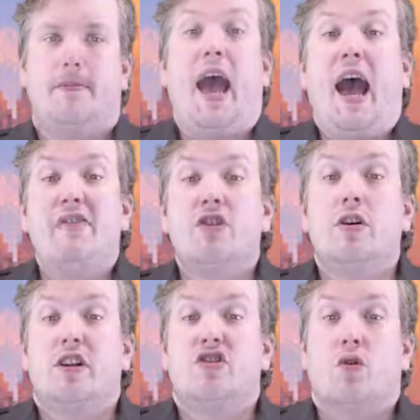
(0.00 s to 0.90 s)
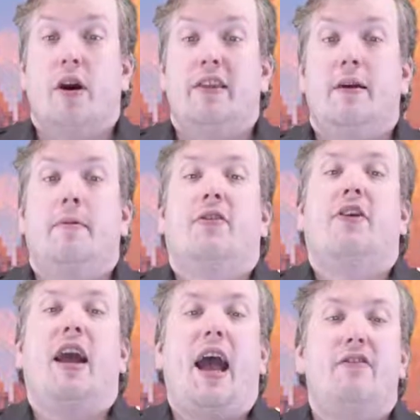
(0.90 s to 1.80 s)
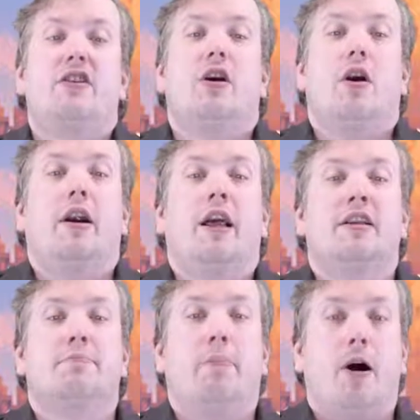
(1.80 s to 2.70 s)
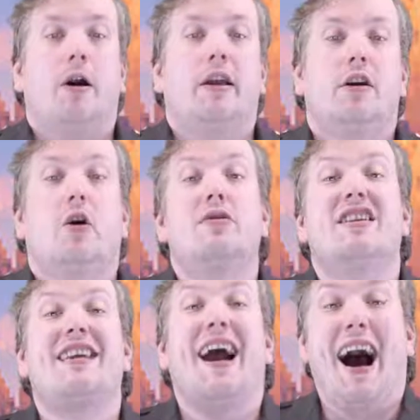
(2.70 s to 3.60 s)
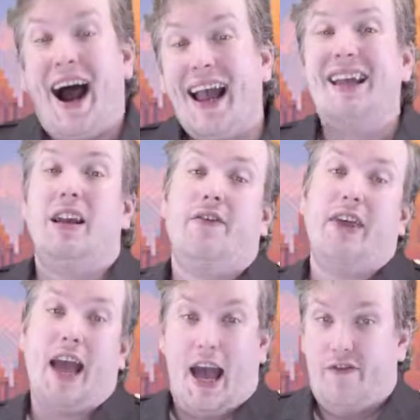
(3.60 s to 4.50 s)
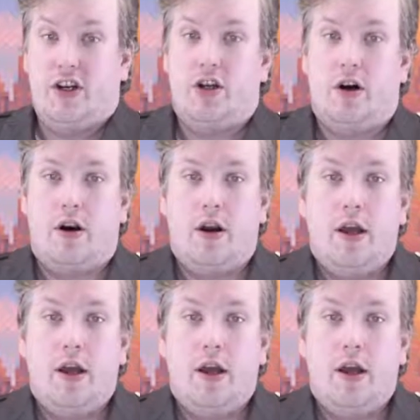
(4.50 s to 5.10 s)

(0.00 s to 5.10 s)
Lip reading: After destroying them, the Avatar and his party go to the Isle of the Avatar,